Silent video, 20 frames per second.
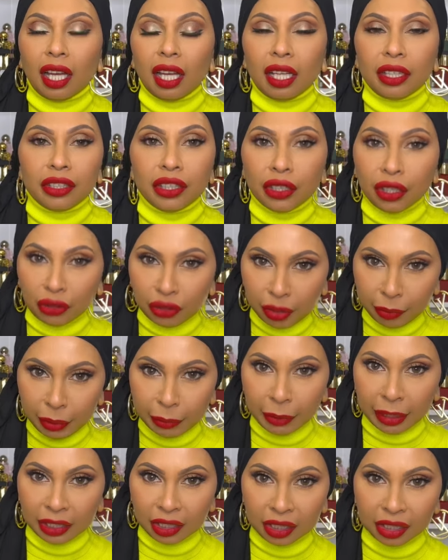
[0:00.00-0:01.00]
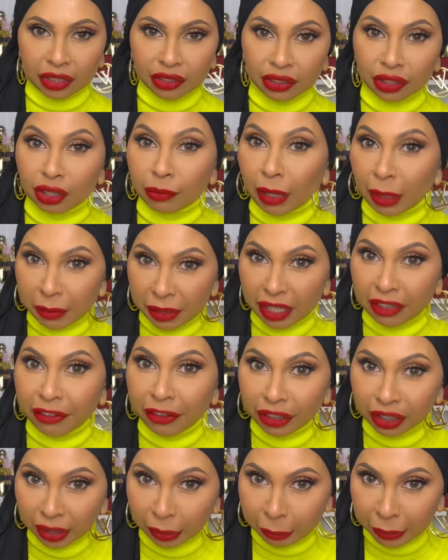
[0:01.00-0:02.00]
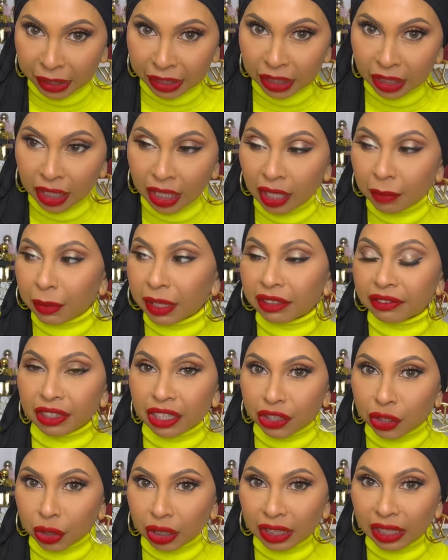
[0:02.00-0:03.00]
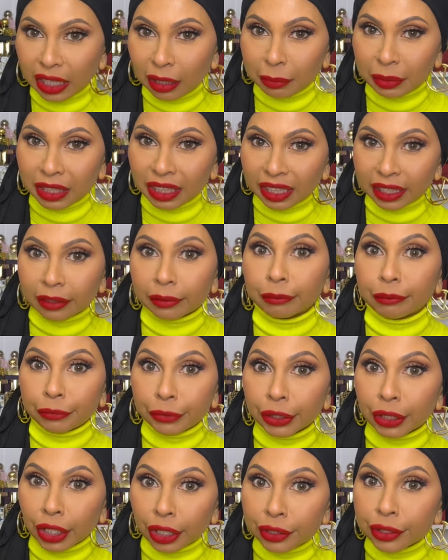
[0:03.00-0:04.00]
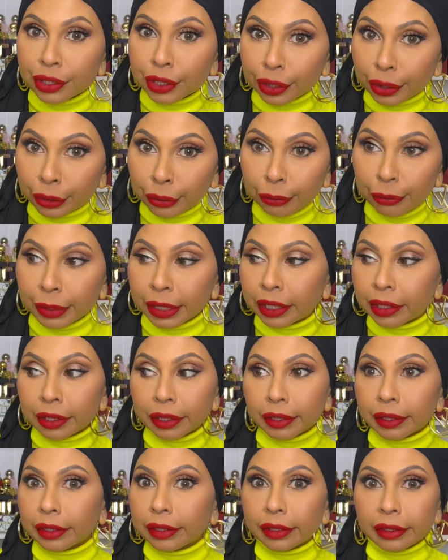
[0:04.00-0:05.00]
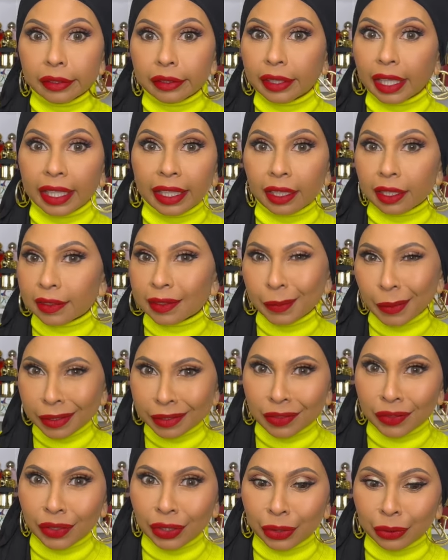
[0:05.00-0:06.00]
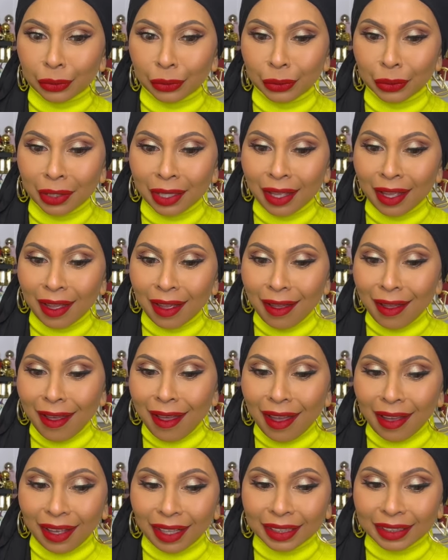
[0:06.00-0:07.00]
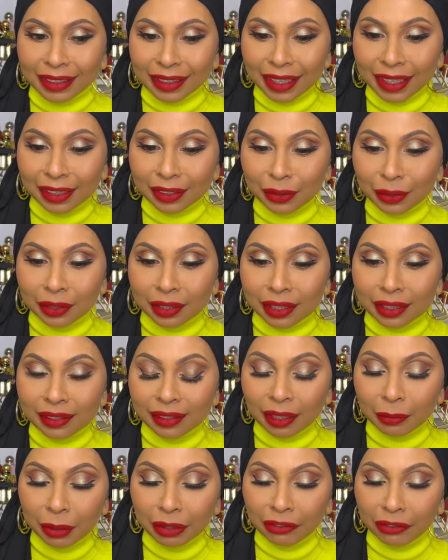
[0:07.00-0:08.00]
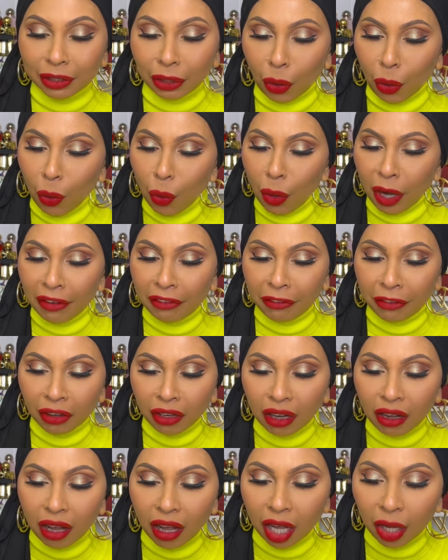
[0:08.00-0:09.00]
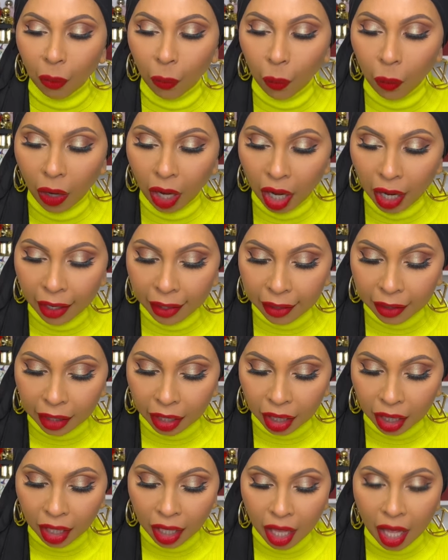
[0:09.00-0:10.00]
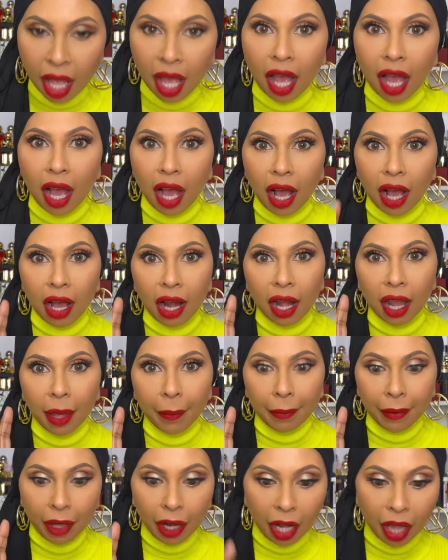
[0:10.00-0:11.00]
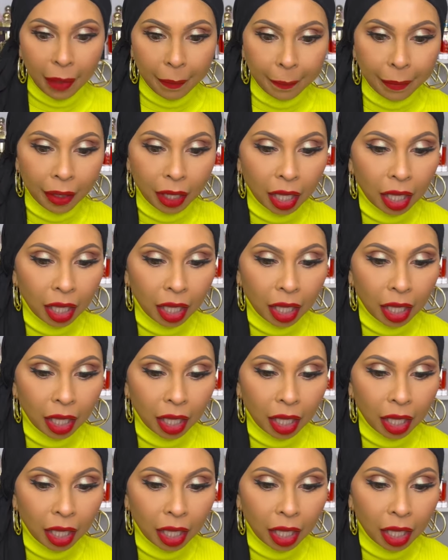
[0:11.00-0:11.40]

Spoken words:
you're not going to be in my collection. You might be there for a little bit, but eventually I'd be like, you got to go, because I ain't got space for you. And yeah, so these are my oh, I forgot one. Hold up.